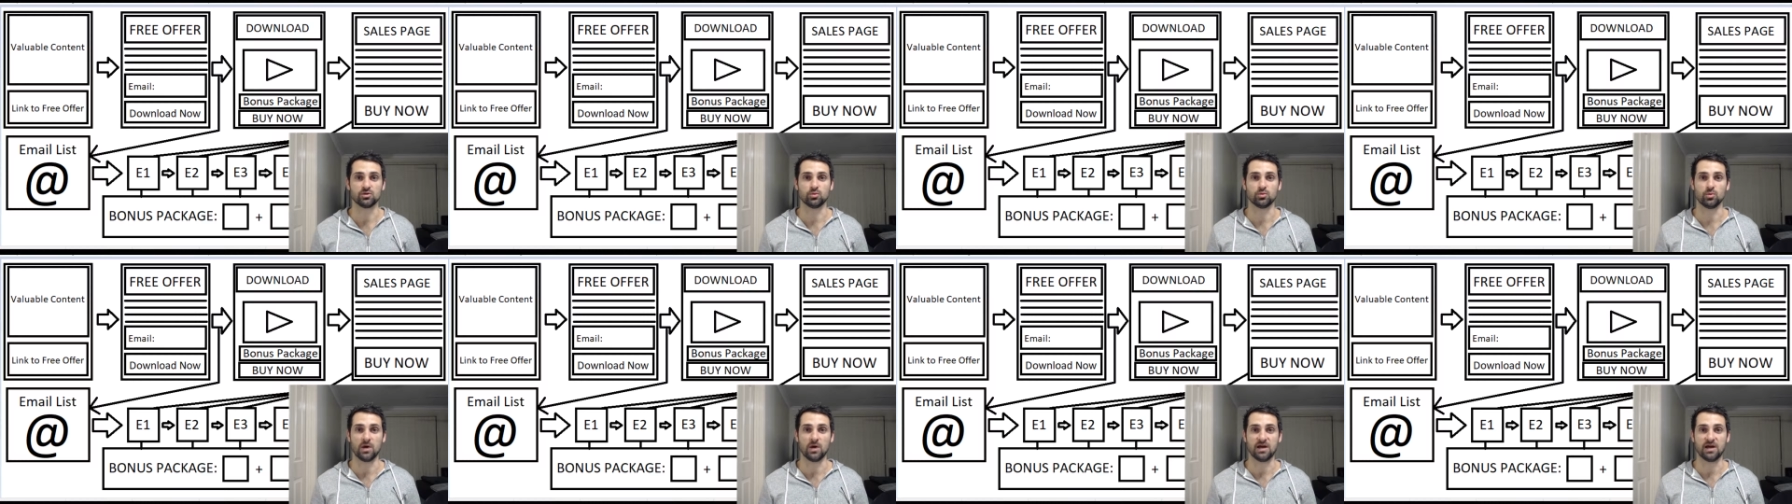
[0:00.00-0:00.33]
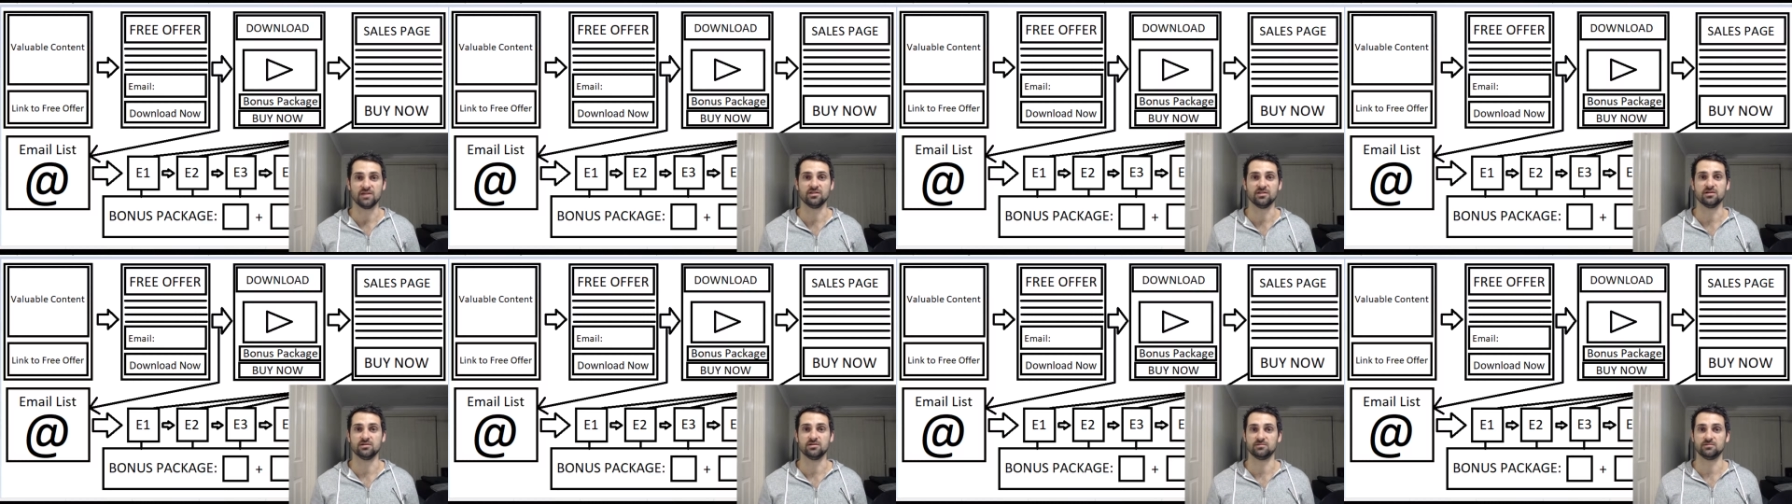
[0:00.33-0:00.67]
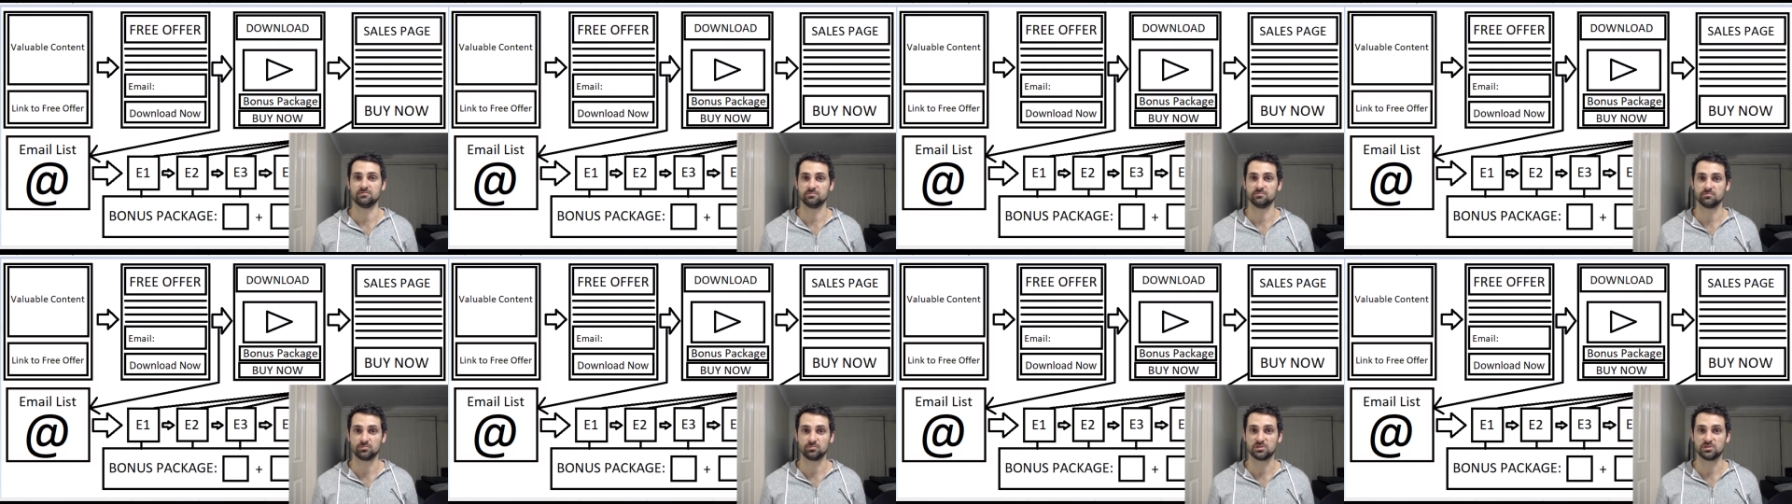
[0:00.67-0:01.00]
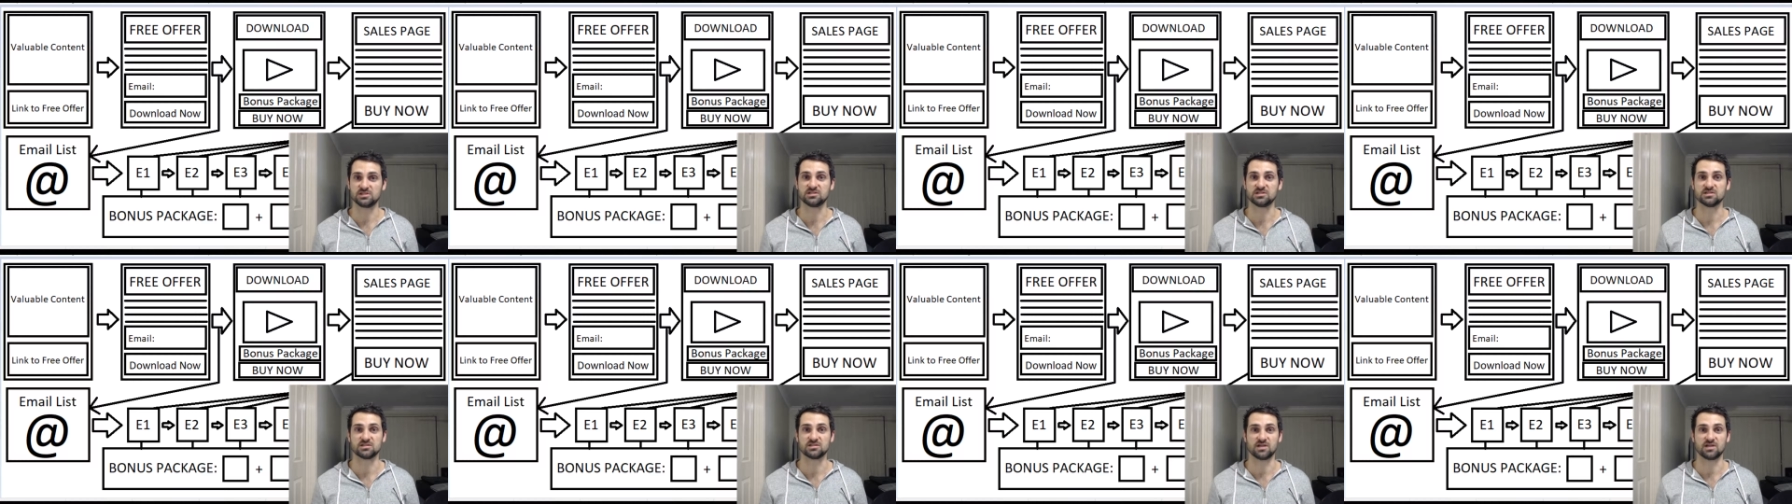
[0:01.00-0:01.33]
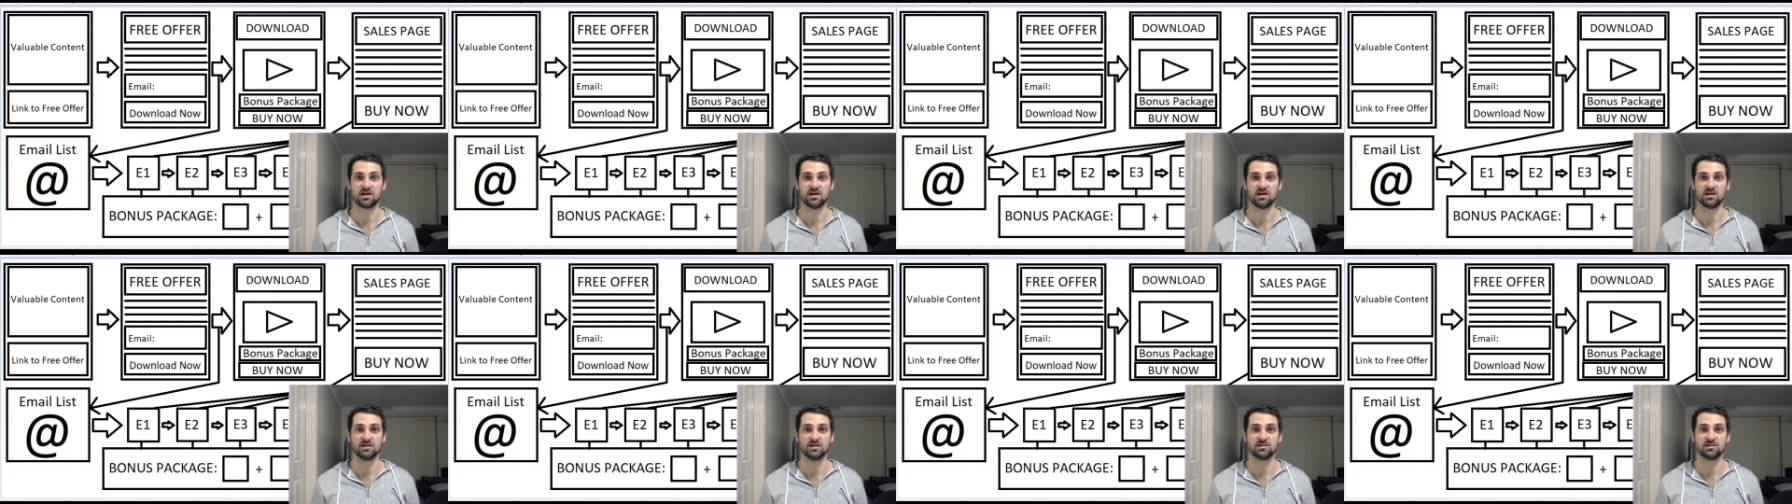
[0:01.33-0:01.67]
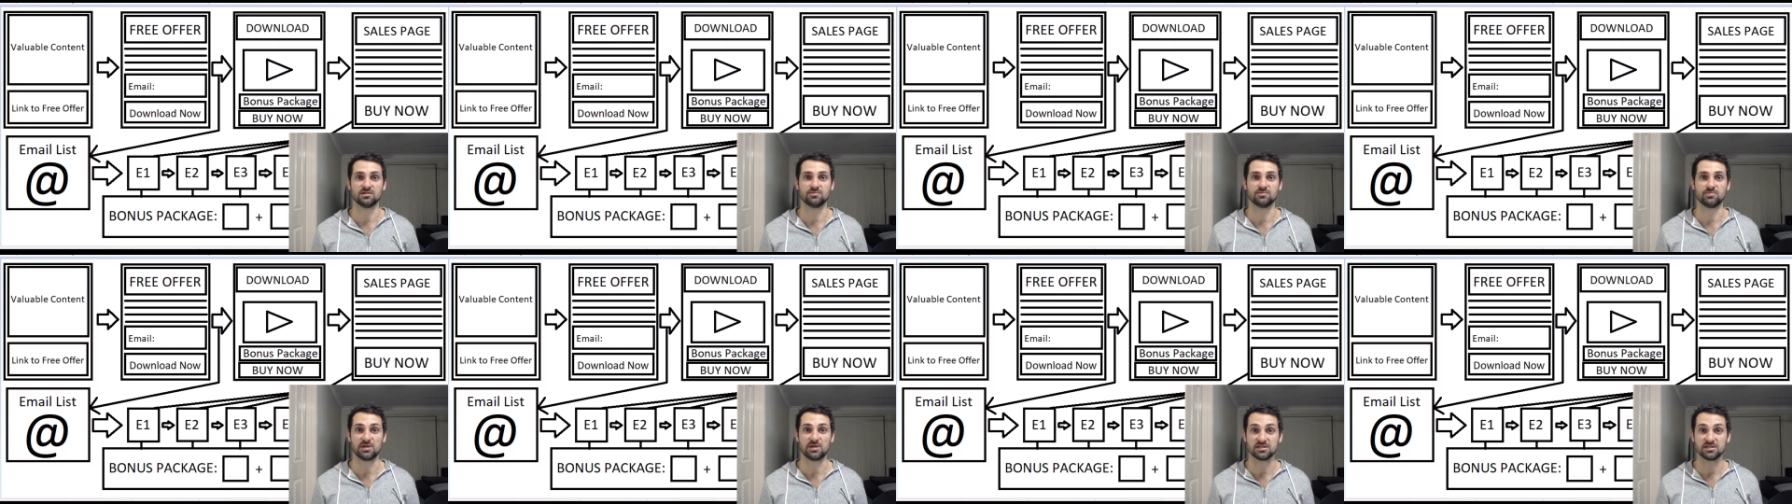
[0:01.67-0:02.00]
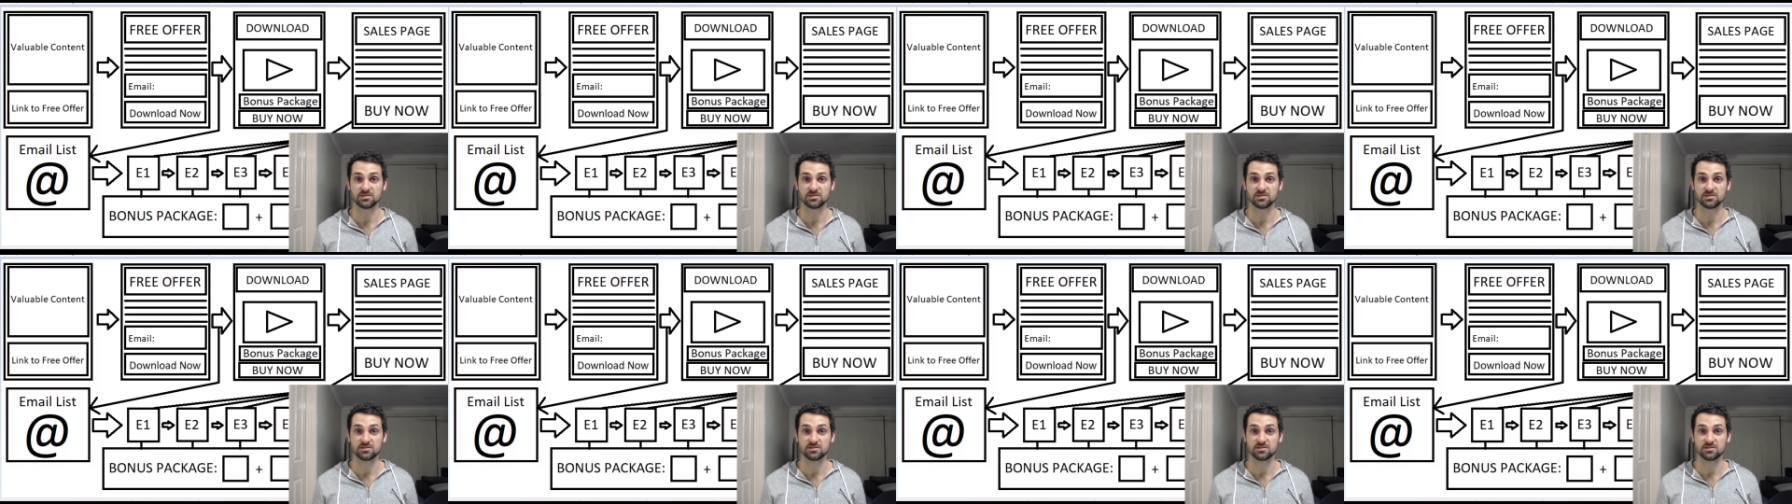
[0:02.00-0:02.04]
the way that businesses are